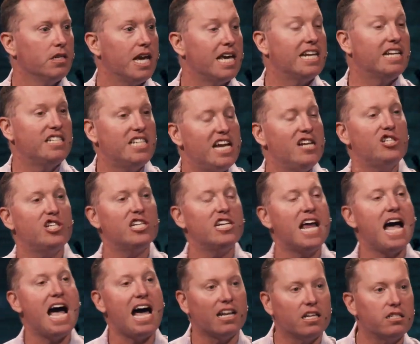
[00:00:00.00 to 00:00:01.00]
an
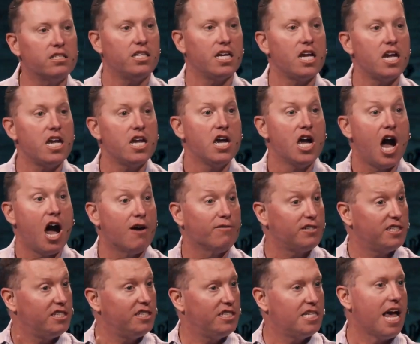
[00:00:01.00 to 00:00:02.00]
intentionality
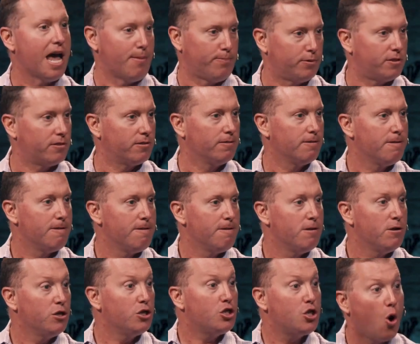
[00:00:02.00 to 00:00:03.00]
of steps
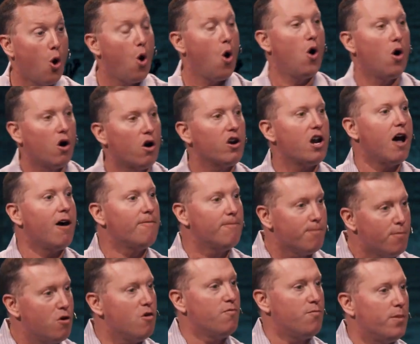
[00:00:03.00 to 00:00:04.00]
toward a
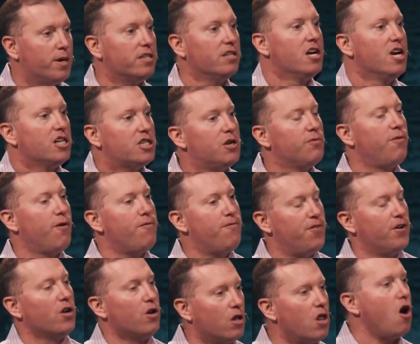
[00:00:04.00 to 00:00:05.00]
movement to
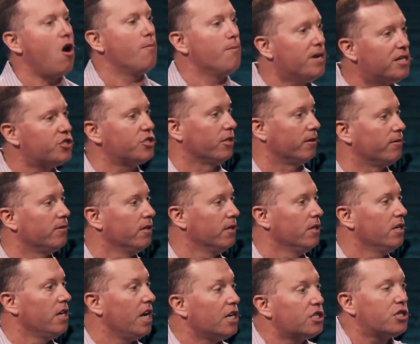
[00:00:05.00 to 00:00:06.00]
fulfill our mission.
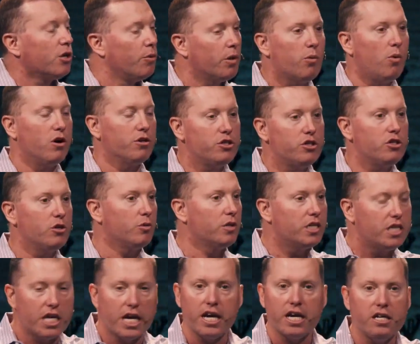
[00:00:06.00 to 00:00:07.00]
And so we want you to
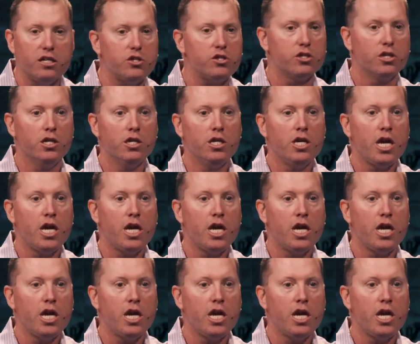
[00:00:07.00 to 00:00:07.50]
engage